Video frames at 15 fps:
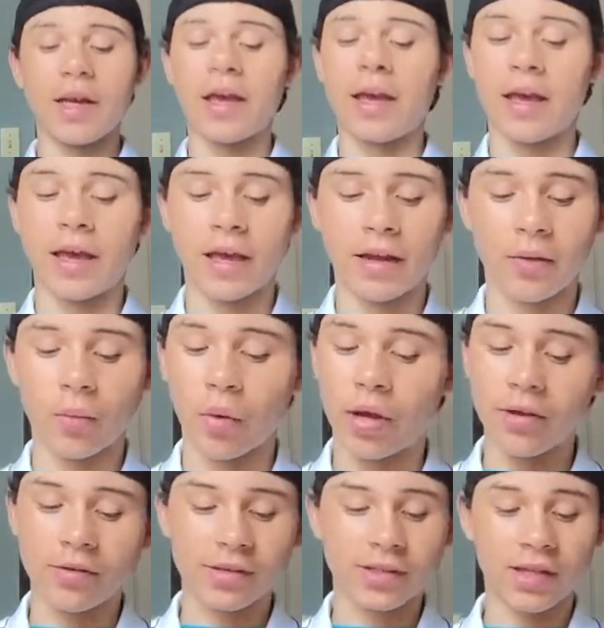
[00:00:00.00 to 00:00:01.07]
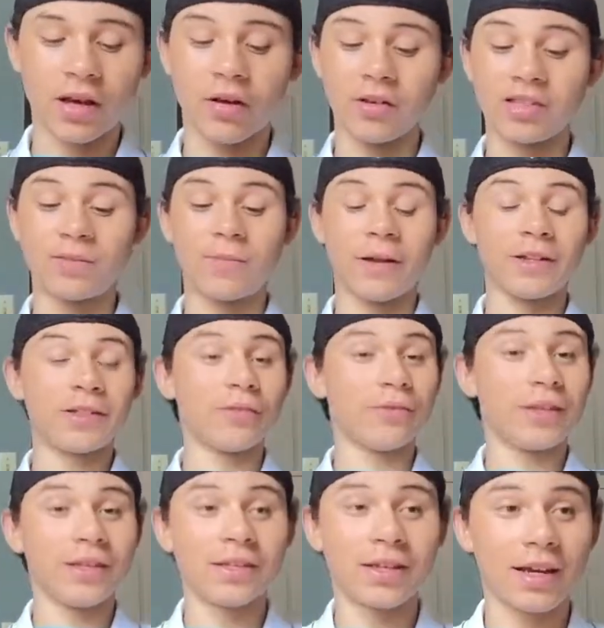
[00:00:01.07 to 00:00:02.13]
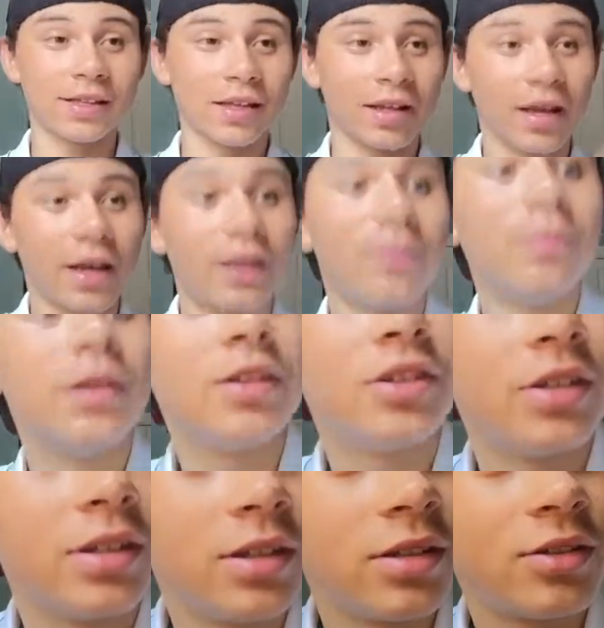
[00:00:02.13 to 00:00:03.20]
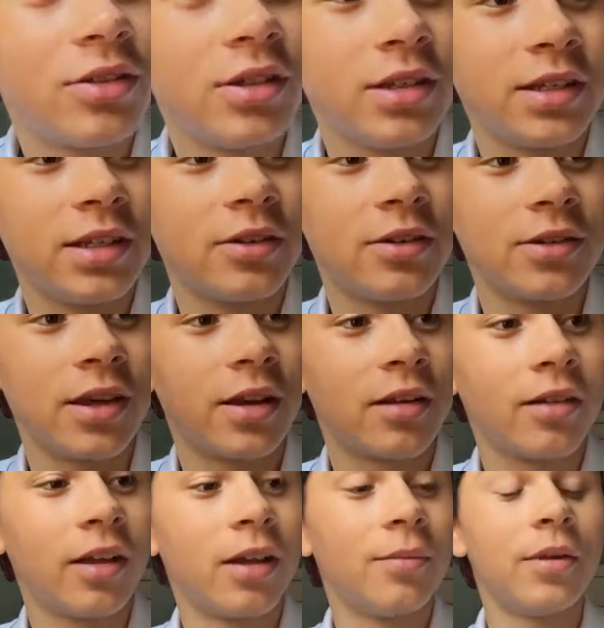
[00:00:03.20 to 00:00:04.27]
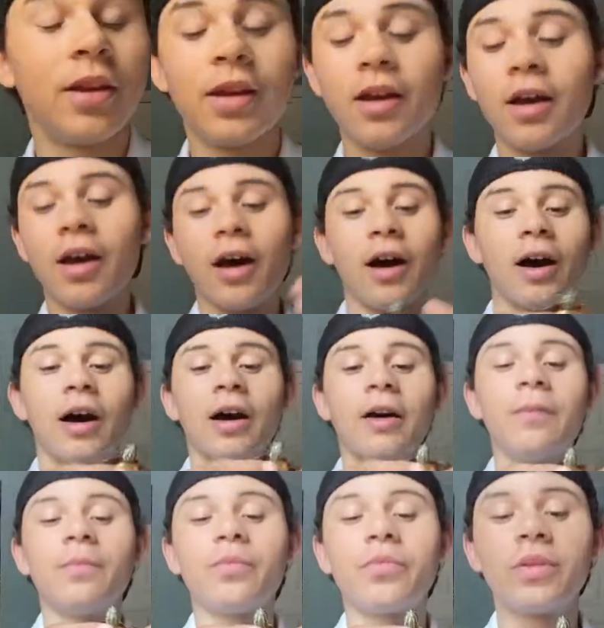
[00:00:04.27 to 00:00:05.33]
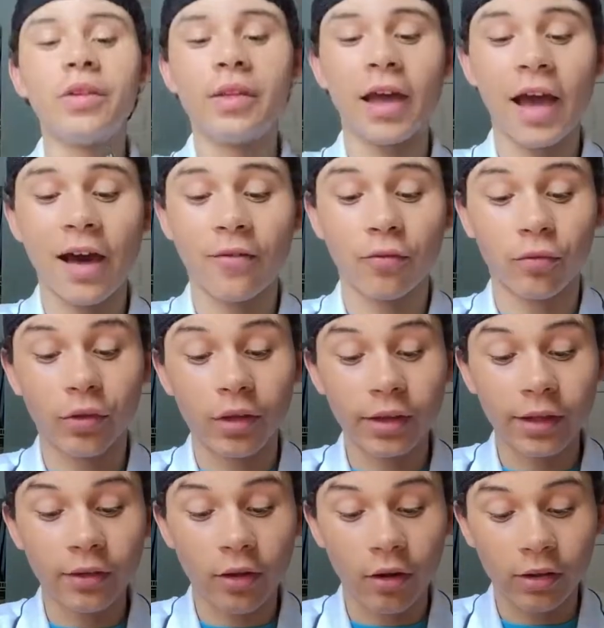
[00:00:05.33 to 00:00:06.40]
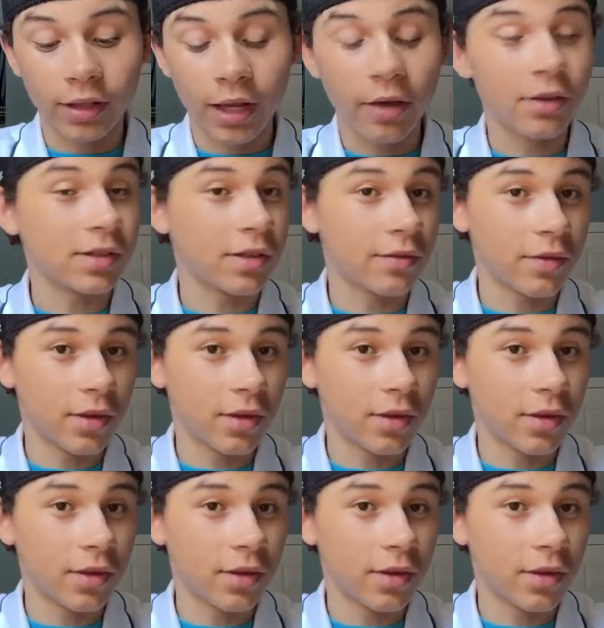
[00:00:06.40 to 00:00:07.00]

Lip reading: And what you can tell, especially with these guys, like I had mentioned, geez, he knows how to climb. They have really long nails.